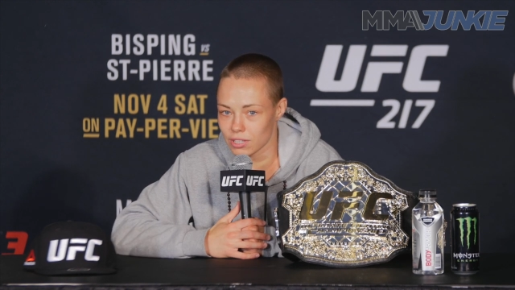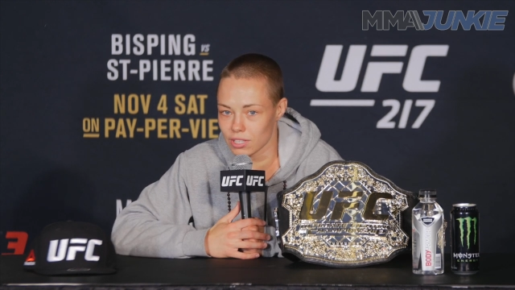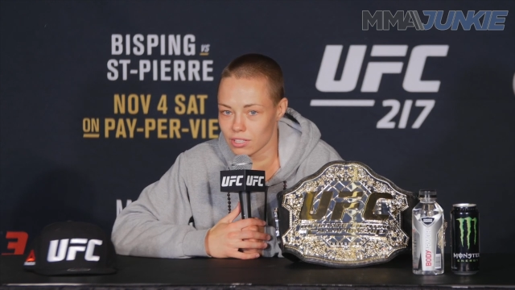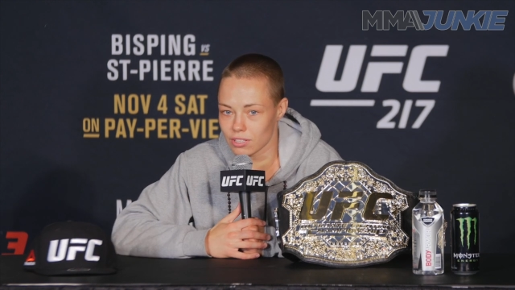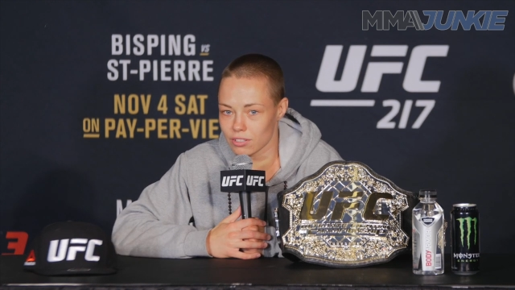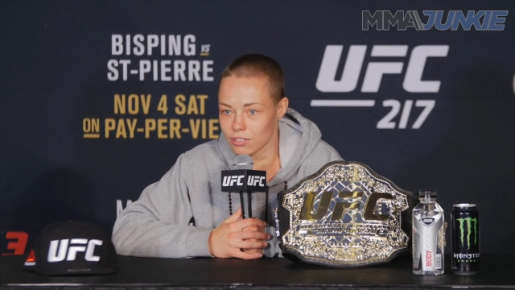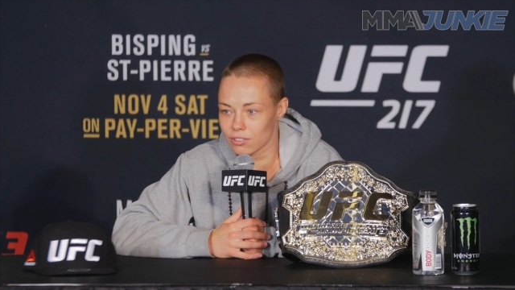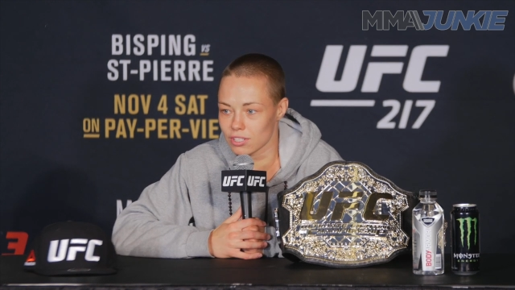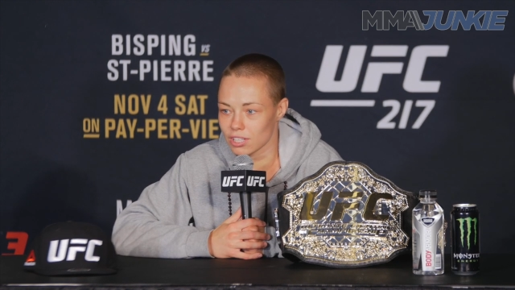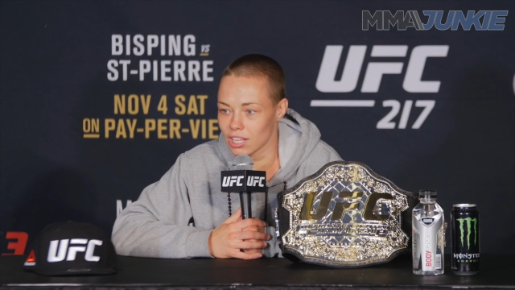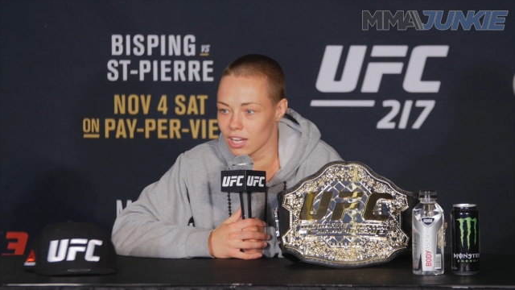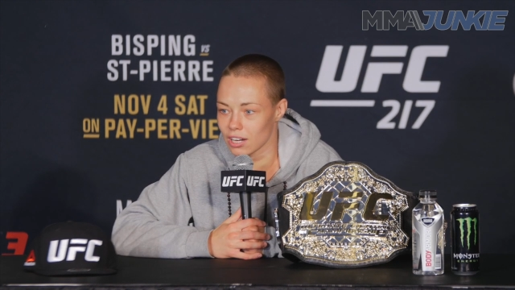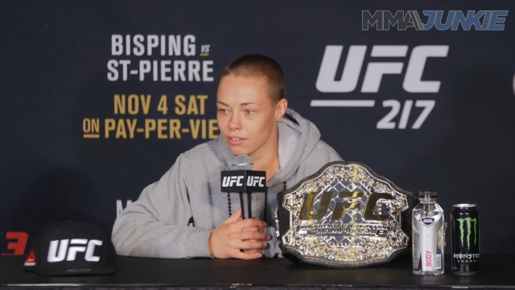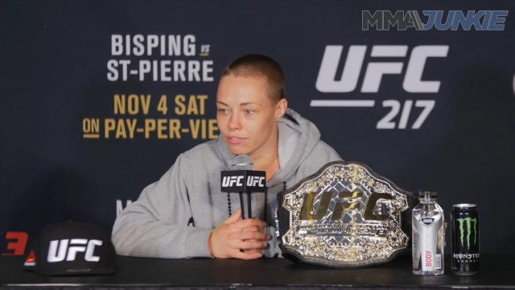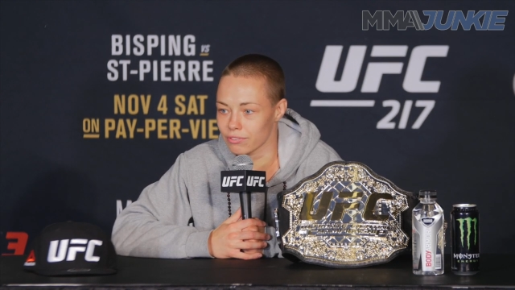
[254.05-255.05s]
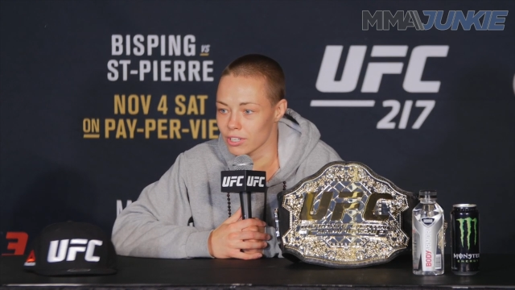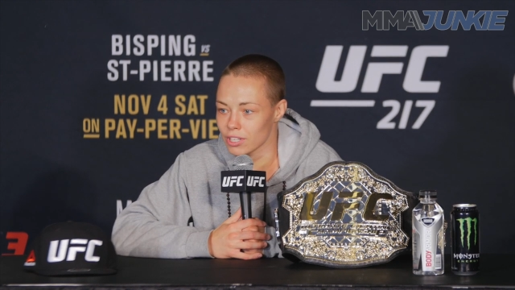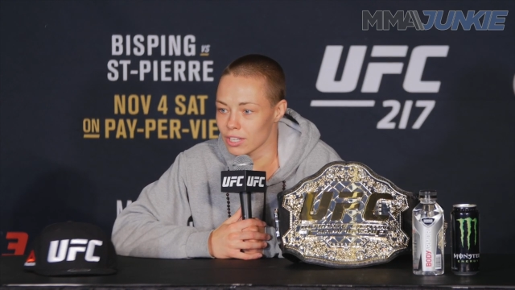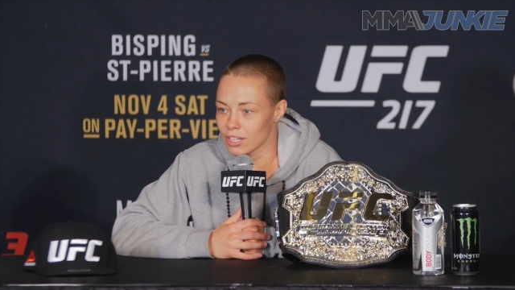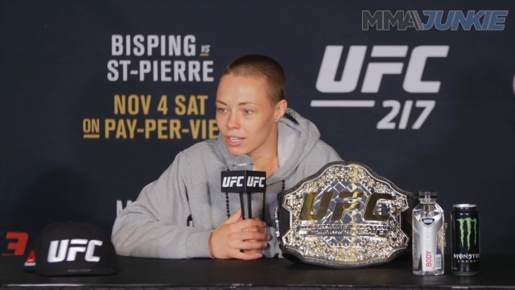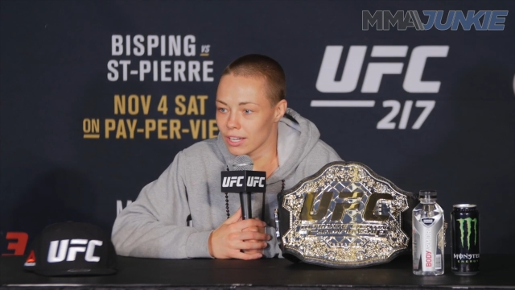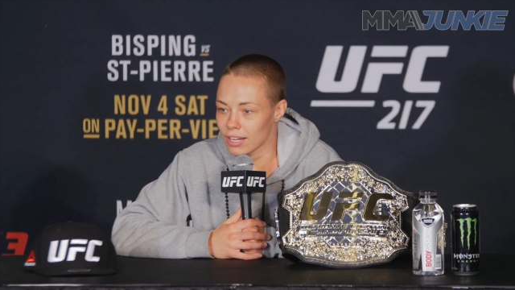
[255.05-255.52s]
I think that there's a lot of,
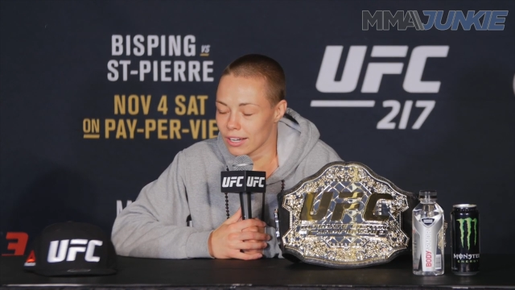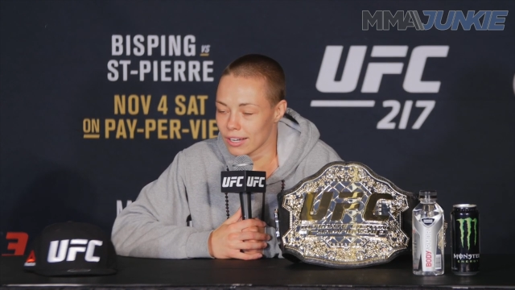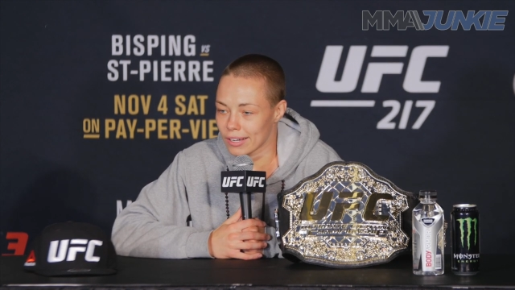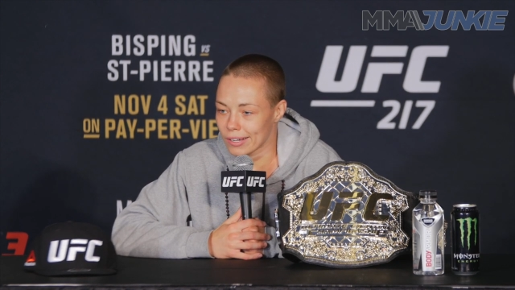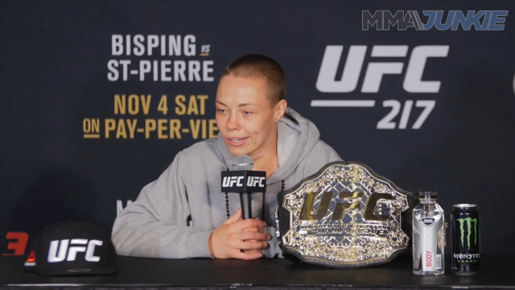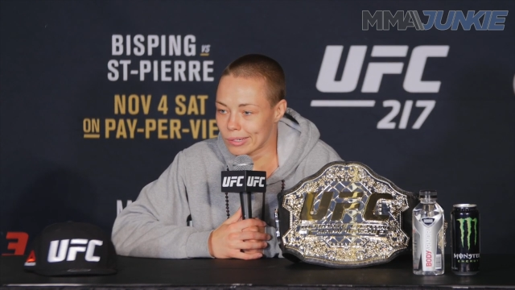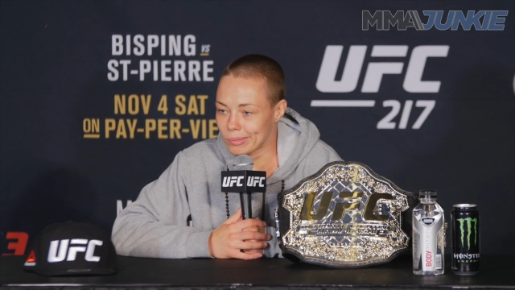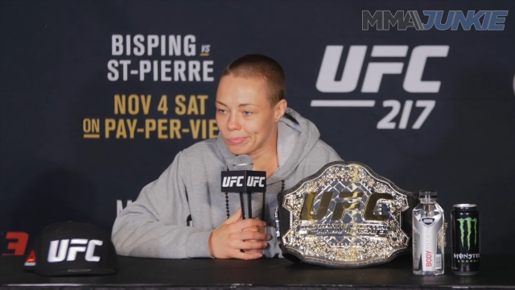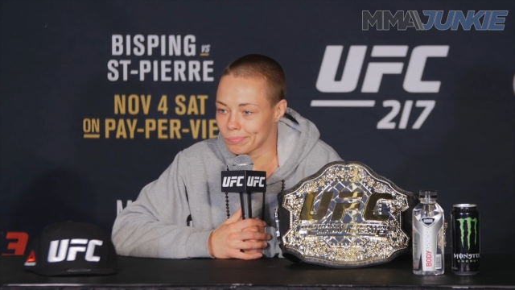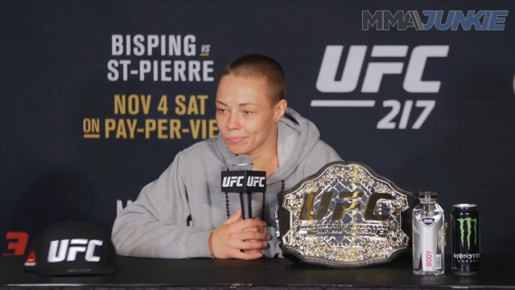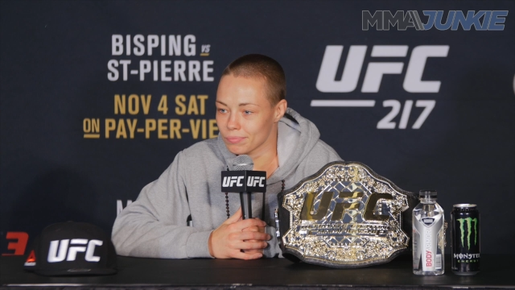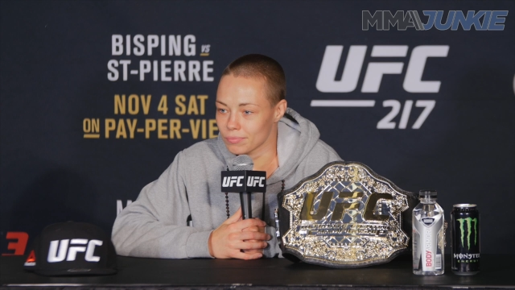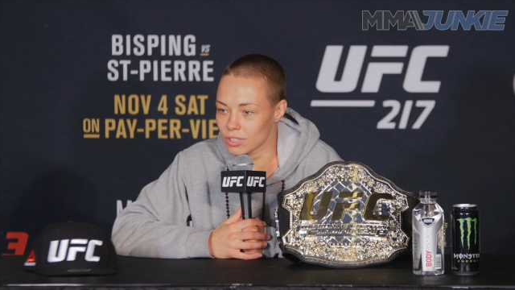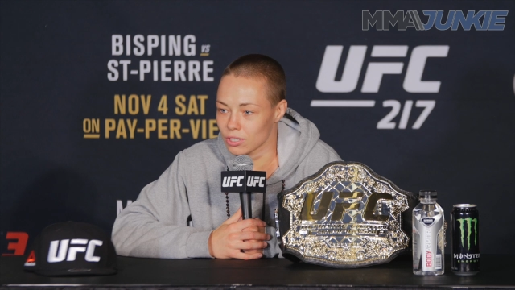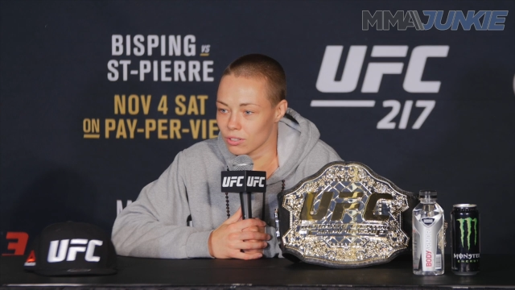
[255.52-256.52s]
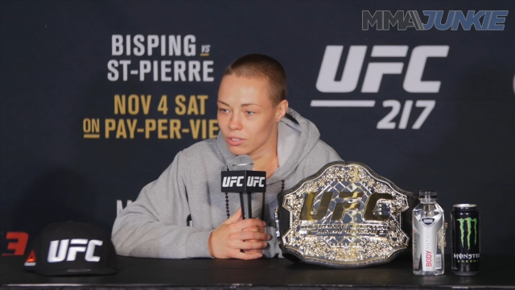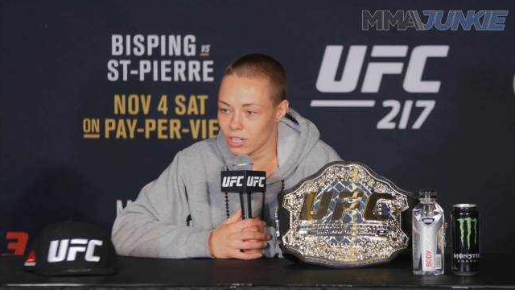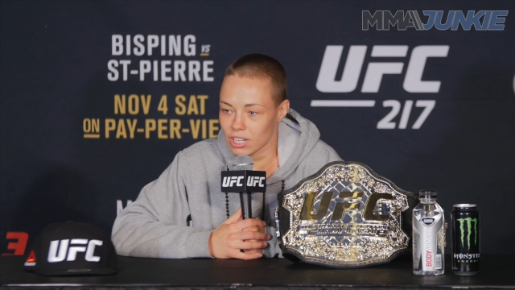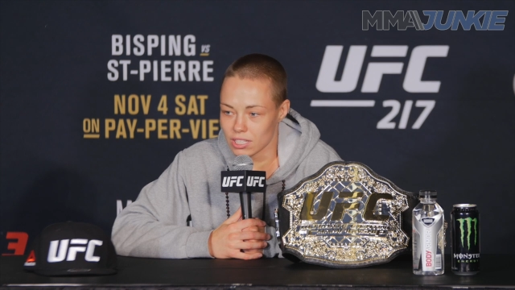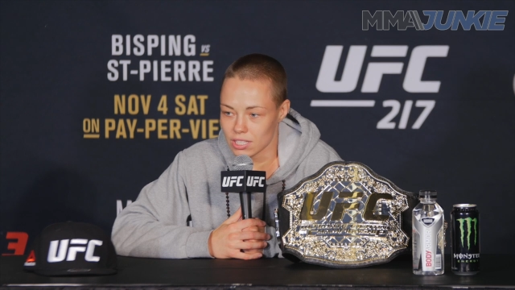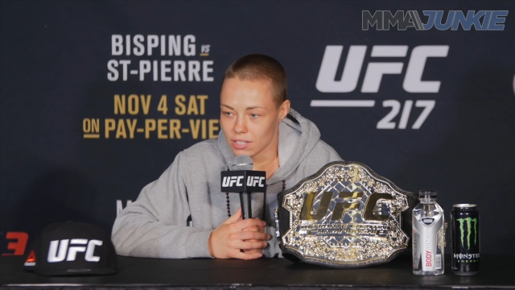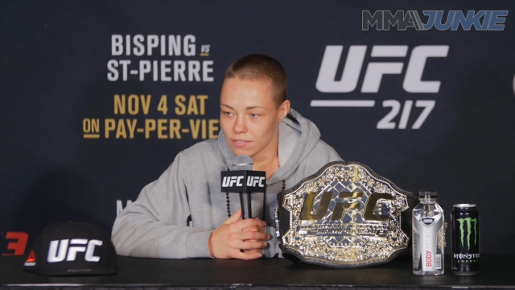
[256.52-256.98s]
um, you know,
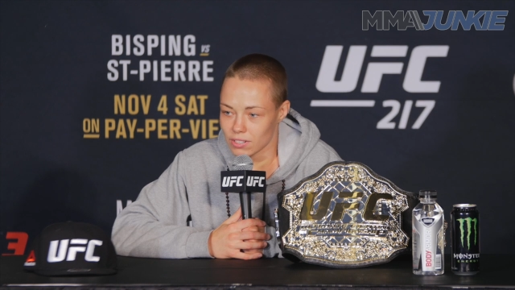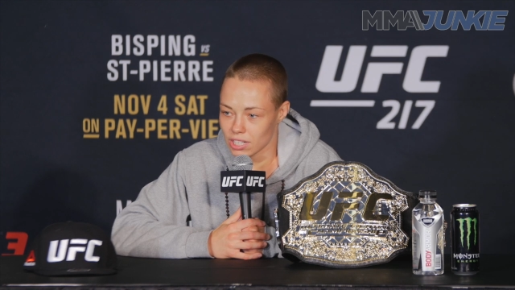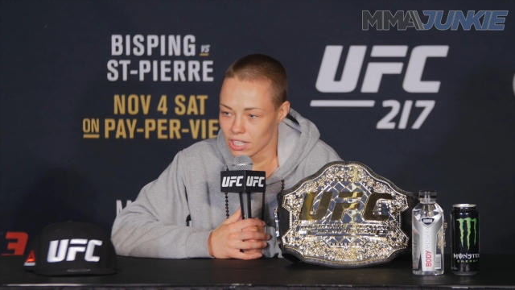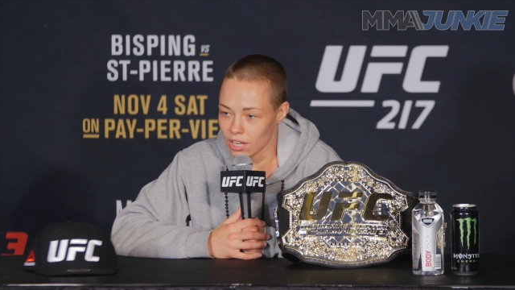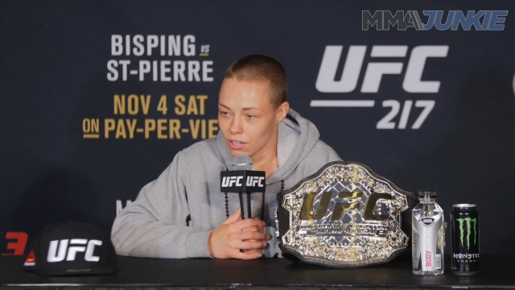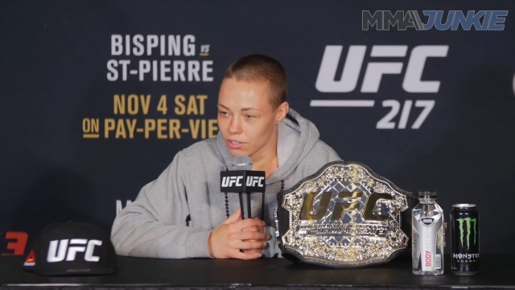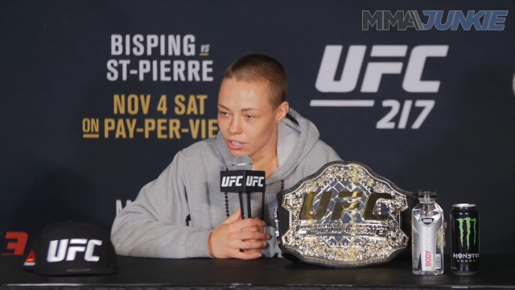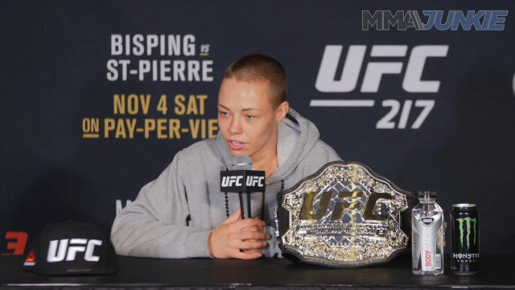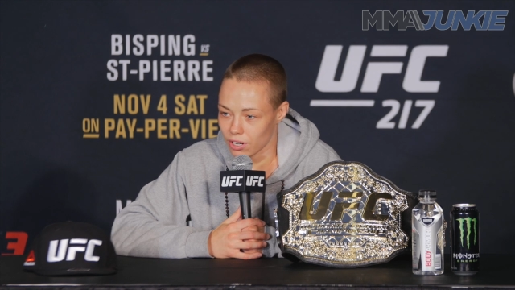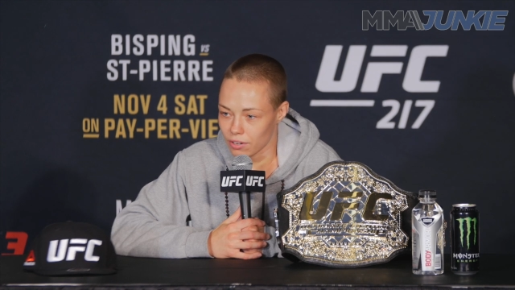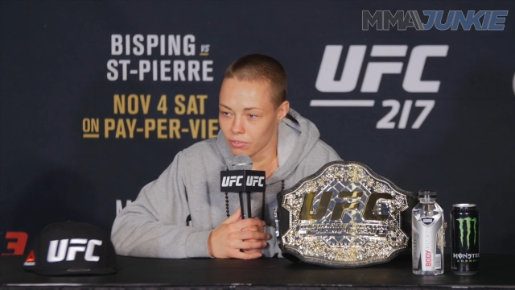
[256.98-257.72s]
negativity out there.